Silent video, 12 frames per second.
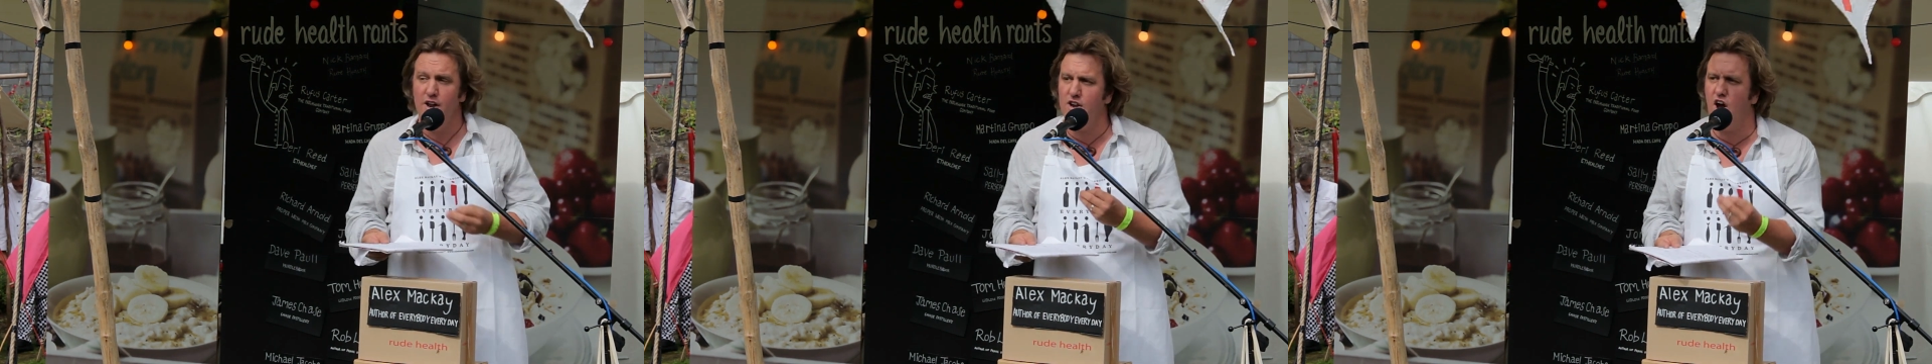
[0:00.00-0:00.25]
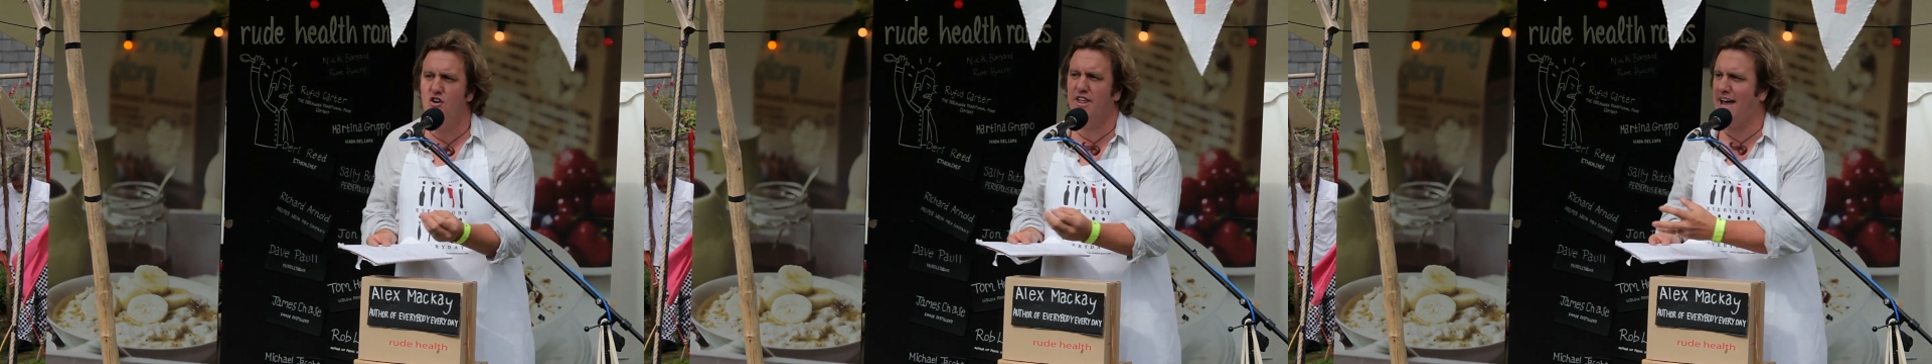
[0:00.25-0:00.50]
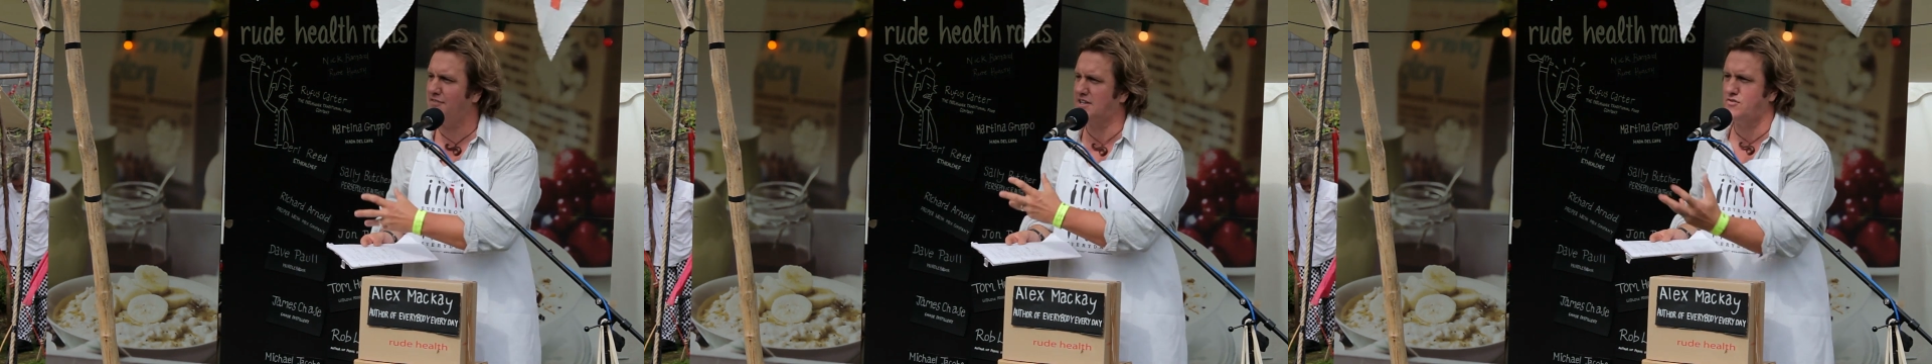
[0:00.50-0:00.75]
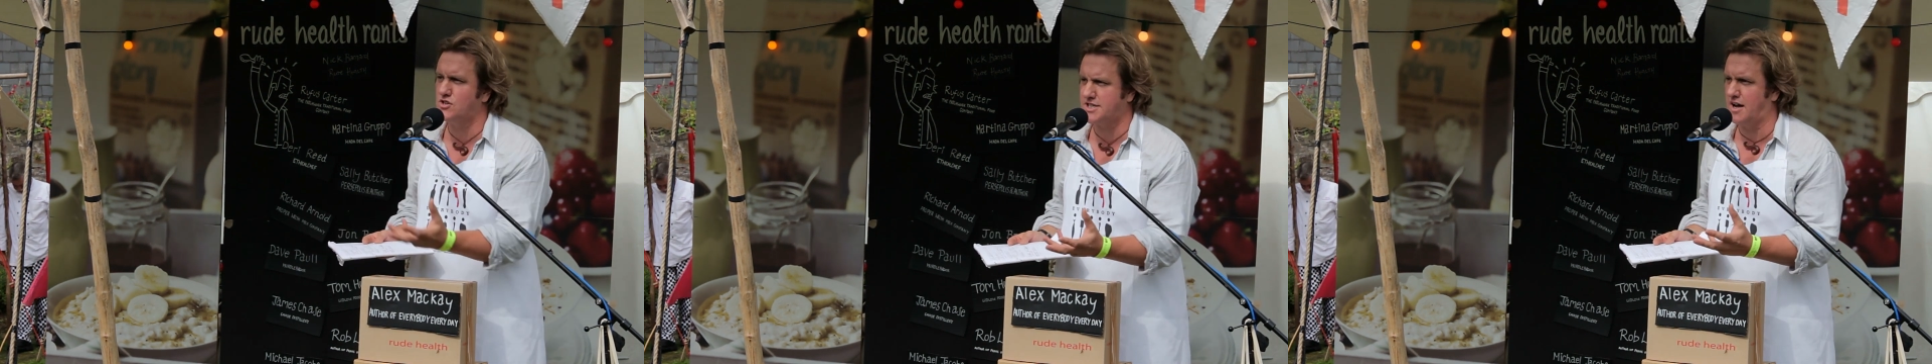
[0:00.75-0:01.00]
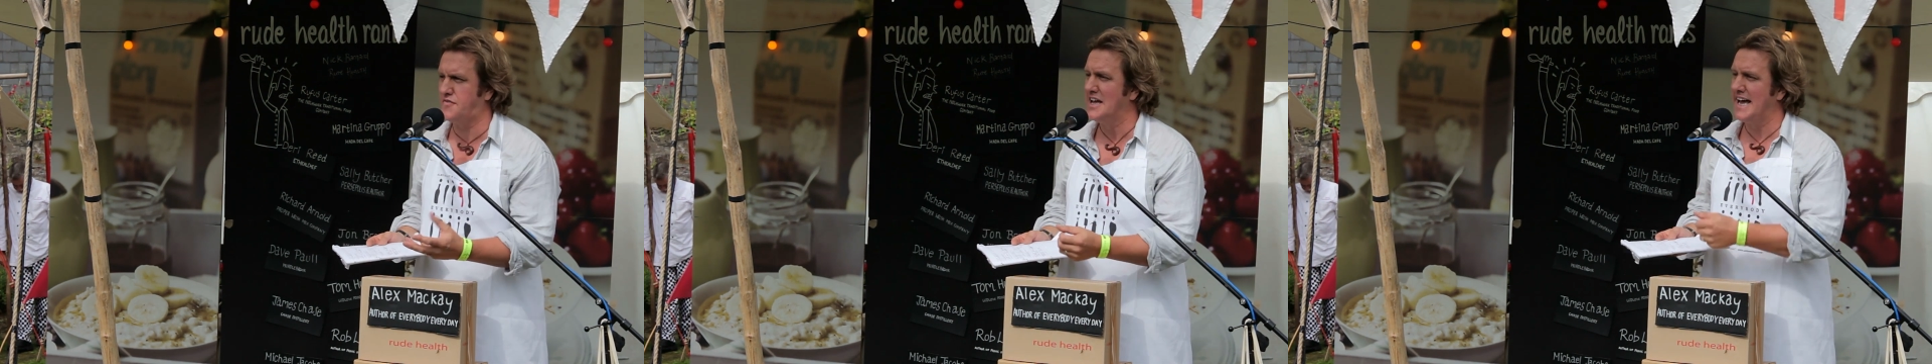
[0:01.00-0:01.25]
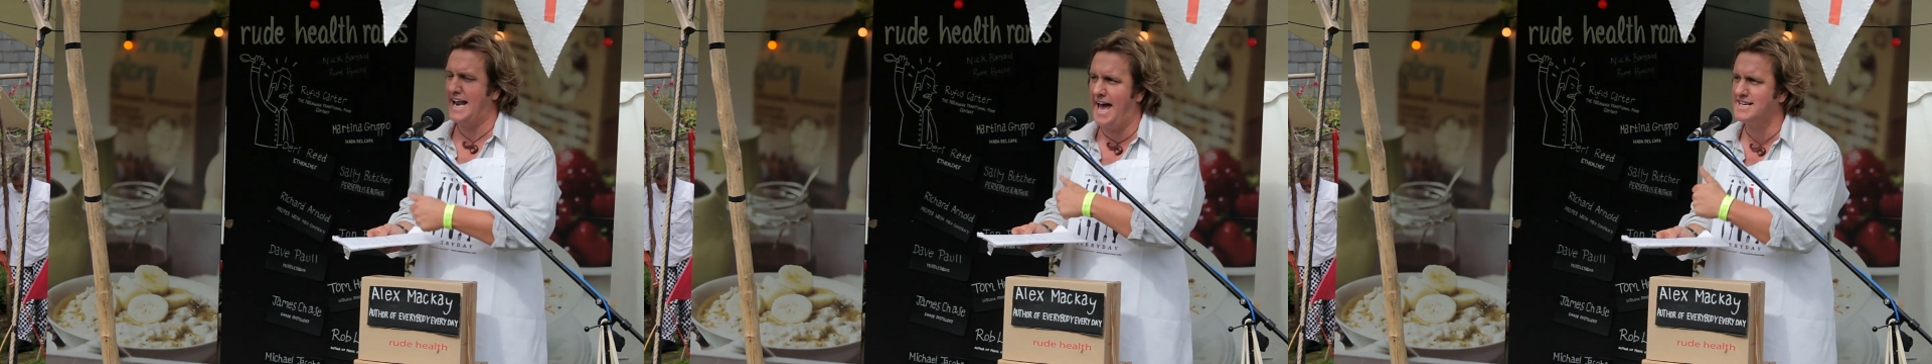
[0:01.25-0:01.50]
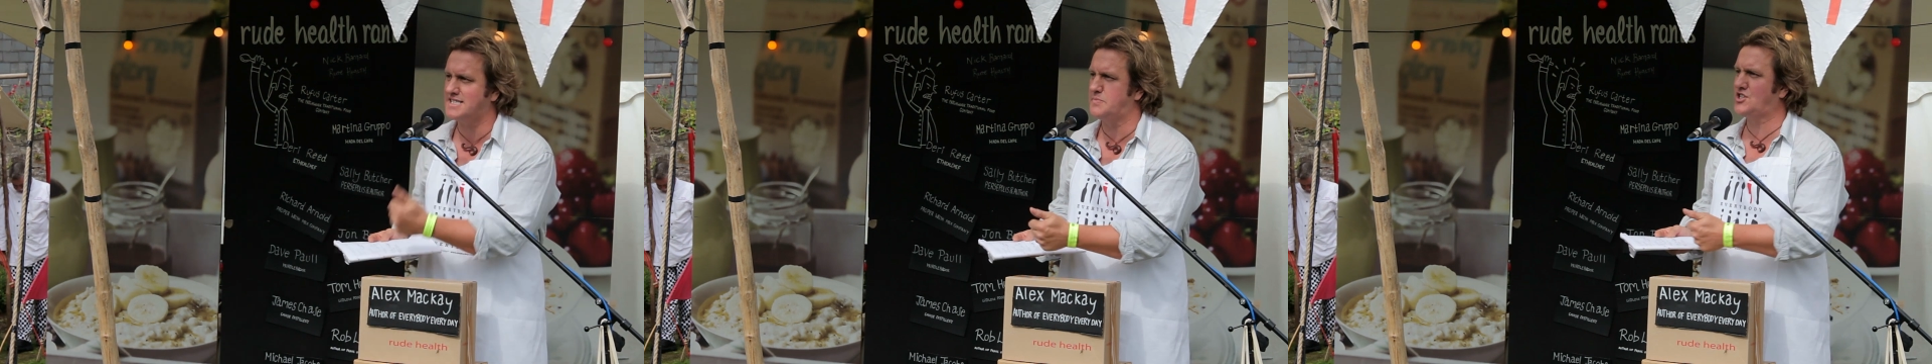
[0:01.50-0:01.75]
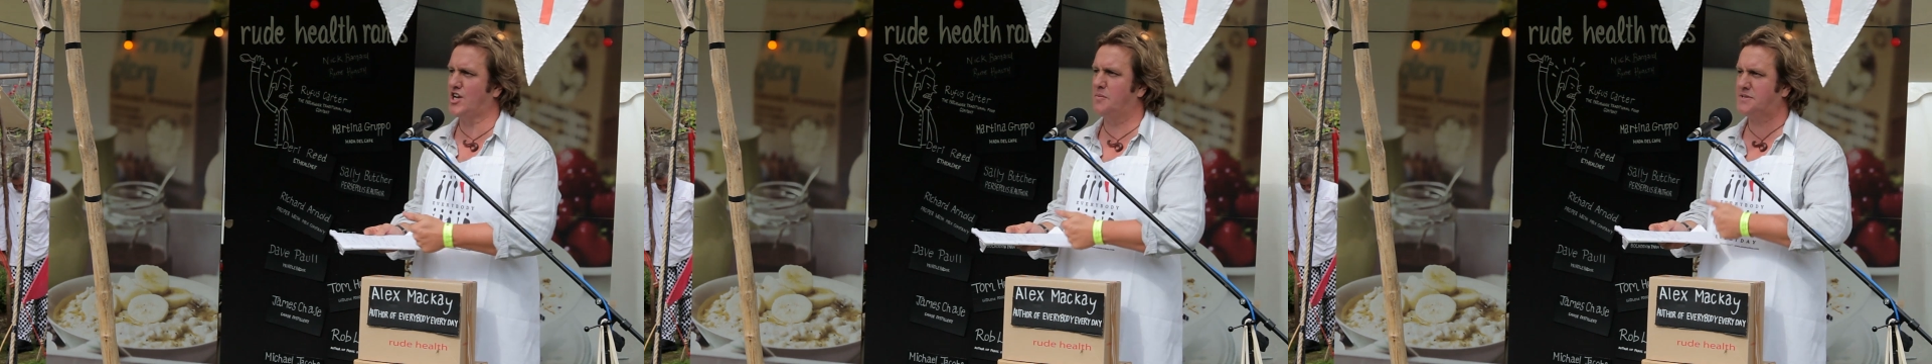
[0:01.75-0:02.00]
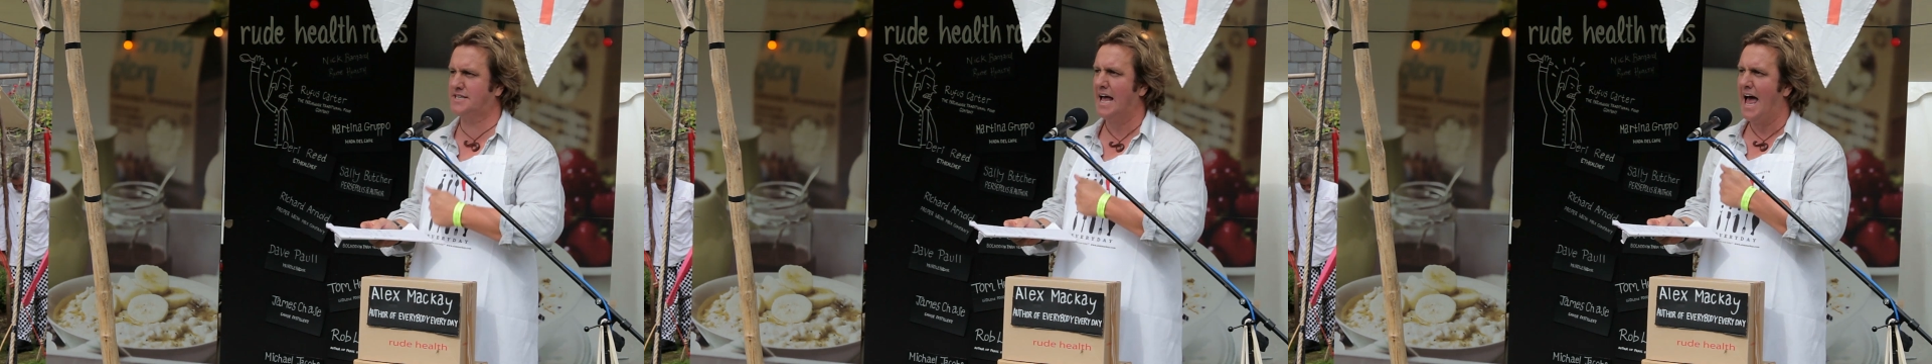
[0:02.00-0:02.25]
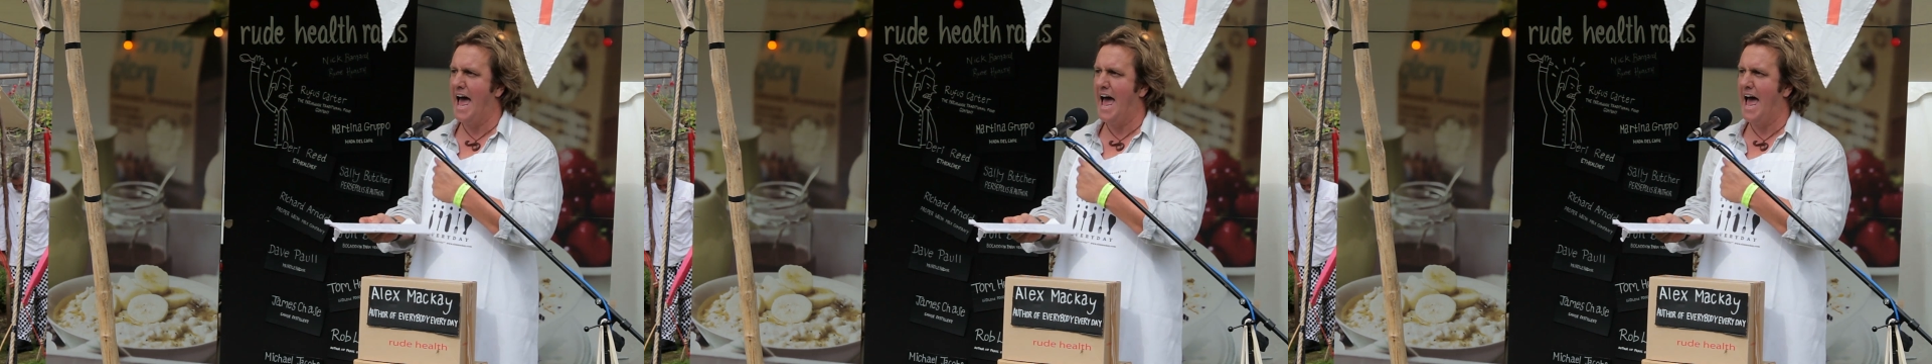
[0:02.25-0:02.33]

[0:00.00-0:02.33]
No, they have to give you stuff. It has to be chips.